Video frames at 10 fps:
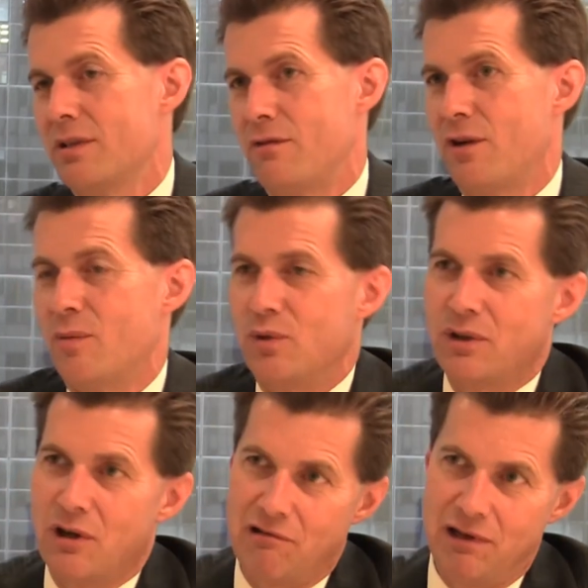are far more
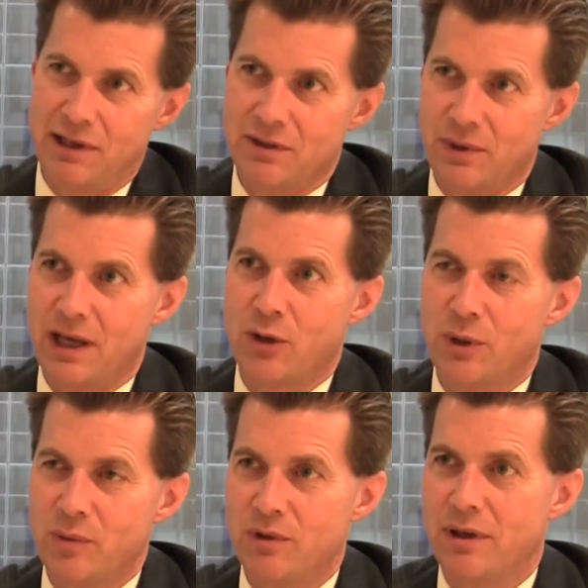correlated with
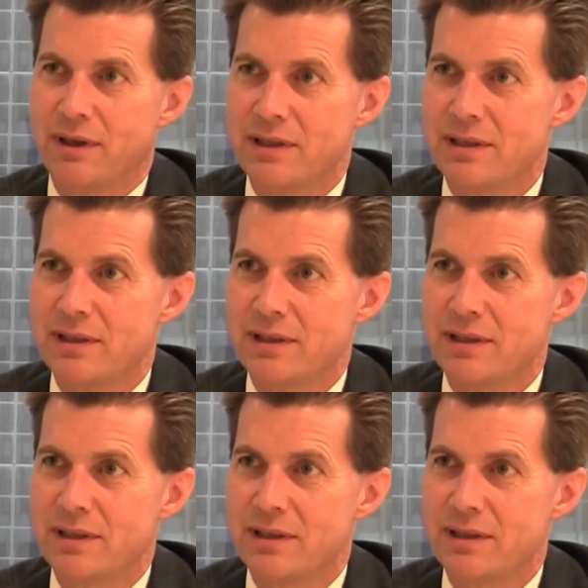equity markets